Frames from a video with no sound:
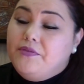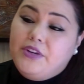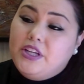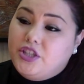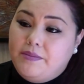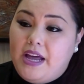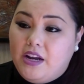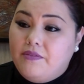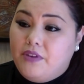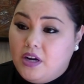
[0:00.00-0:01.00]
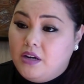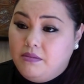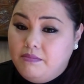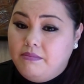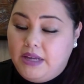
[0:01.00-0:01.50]
really traumatic for
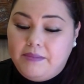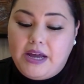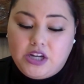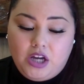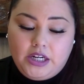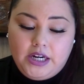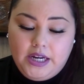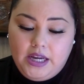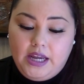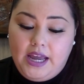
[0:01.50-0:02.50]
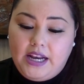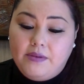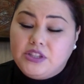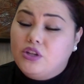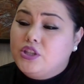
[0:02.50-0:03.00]
me and my daughter, and I
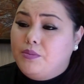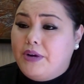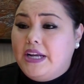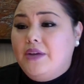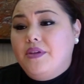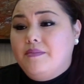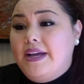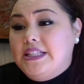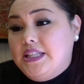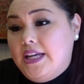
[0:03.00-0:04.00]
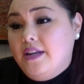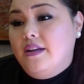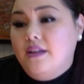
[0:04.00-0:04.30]
was also pregnant with my son.